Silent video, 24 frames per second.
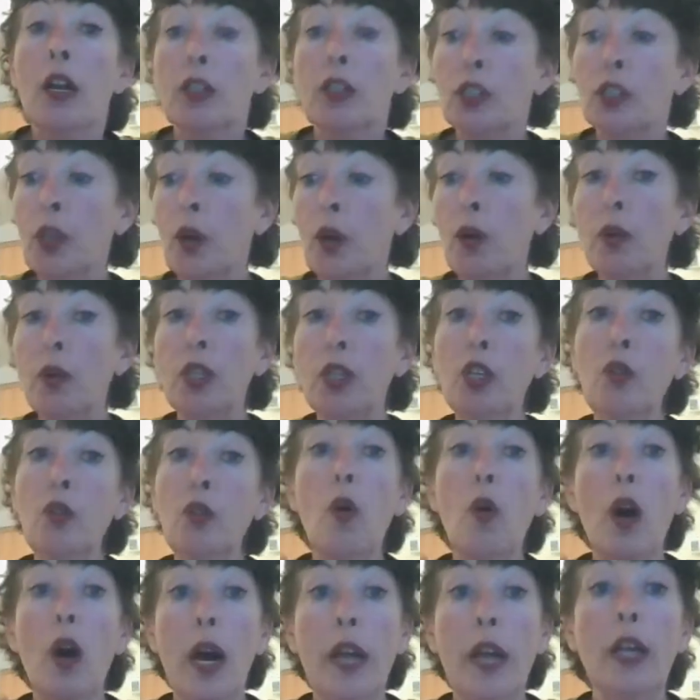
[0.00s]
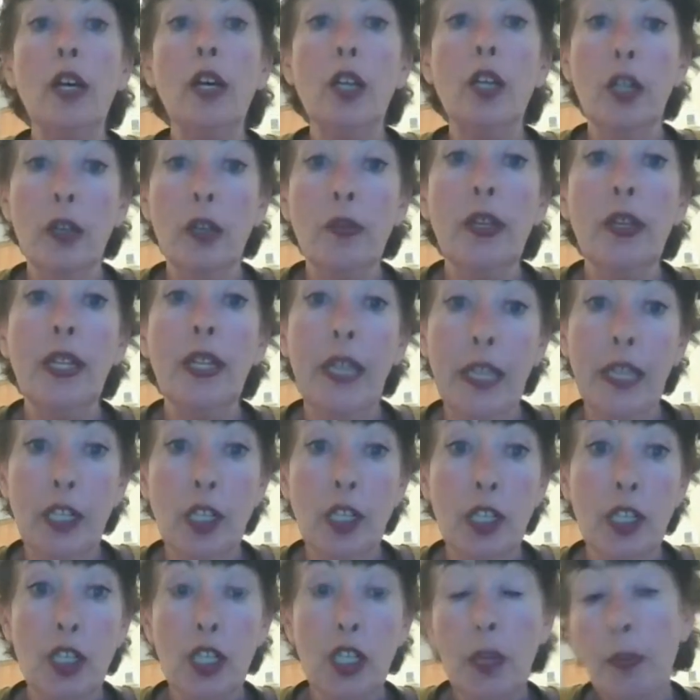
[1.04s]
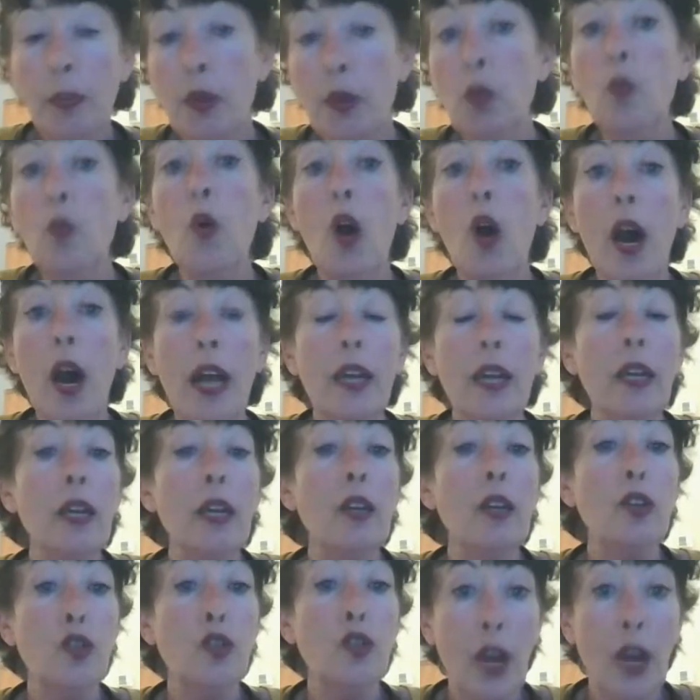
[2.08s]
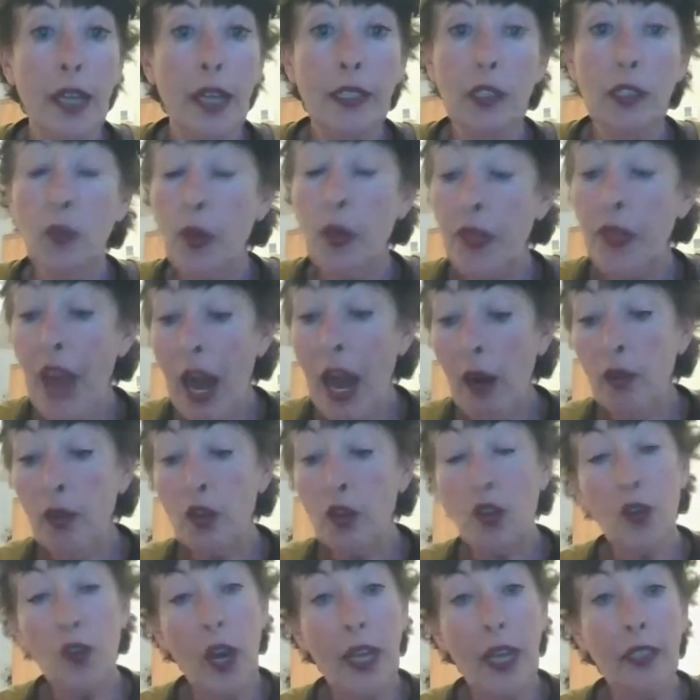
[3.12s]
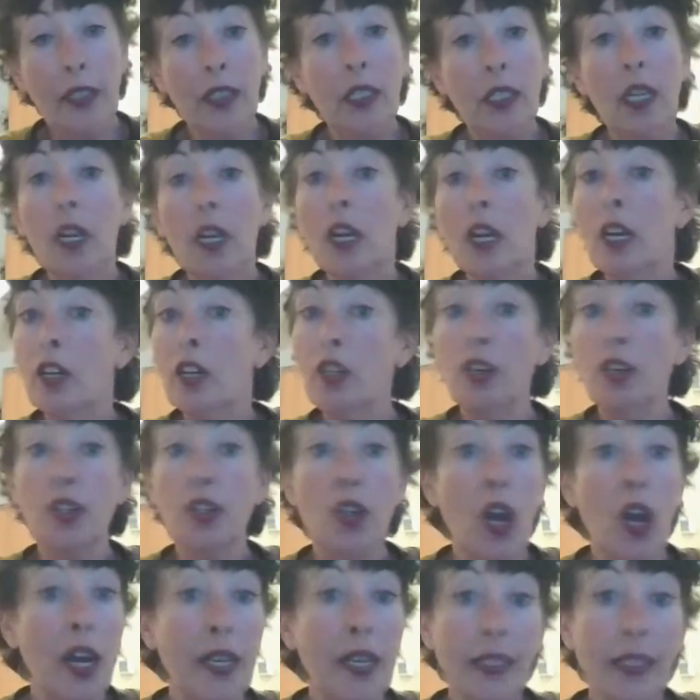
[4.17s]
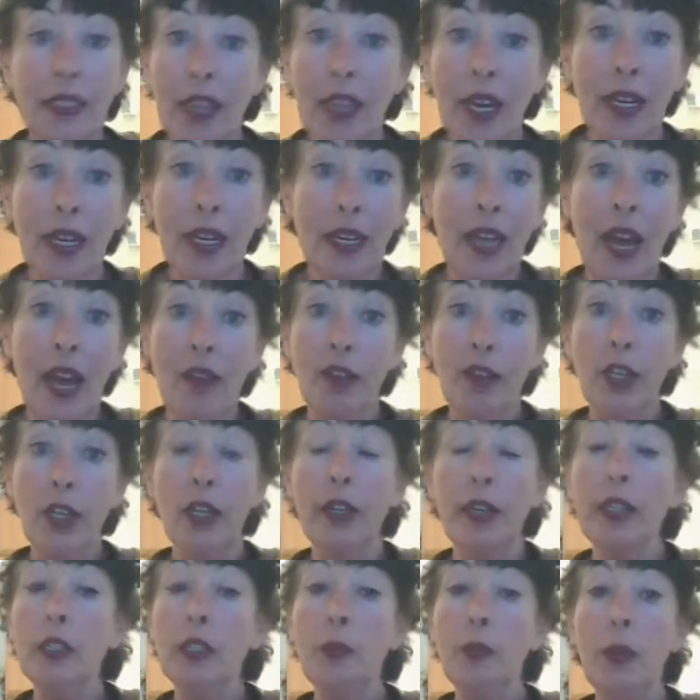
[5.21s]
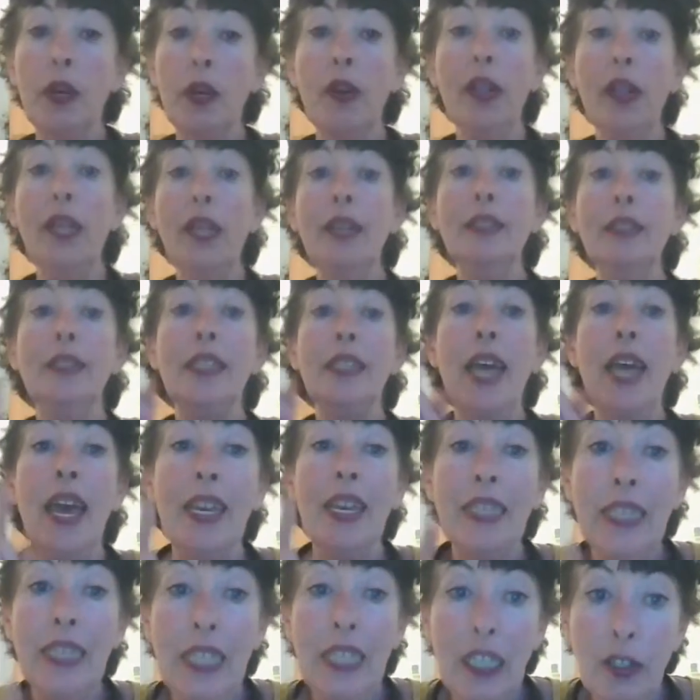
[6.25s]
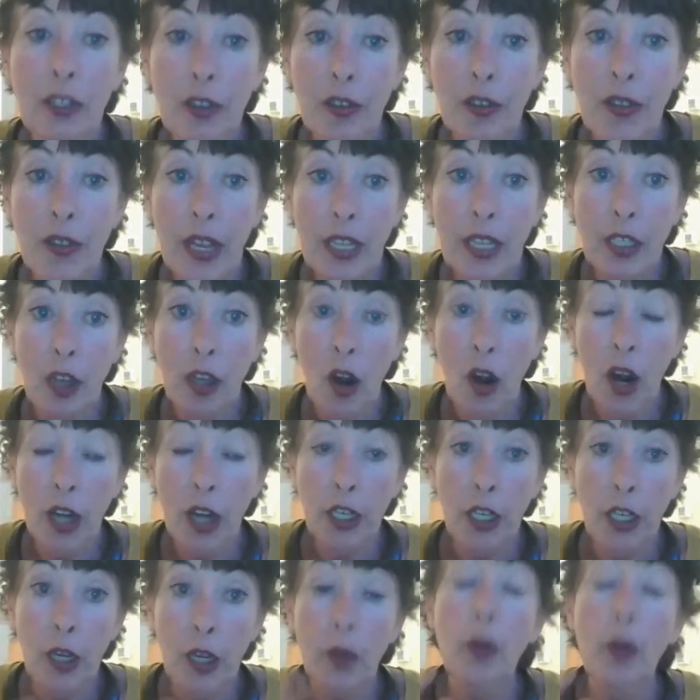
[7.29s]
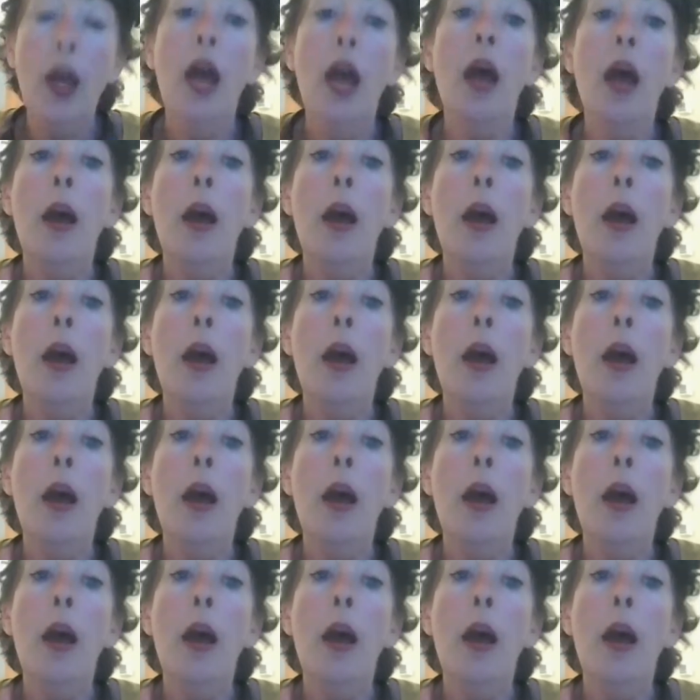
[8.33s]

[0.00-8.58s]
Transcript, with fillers: So you want a good relationship. You want trust. Without trust, your dog is not going to have a good experience, and neither then are you.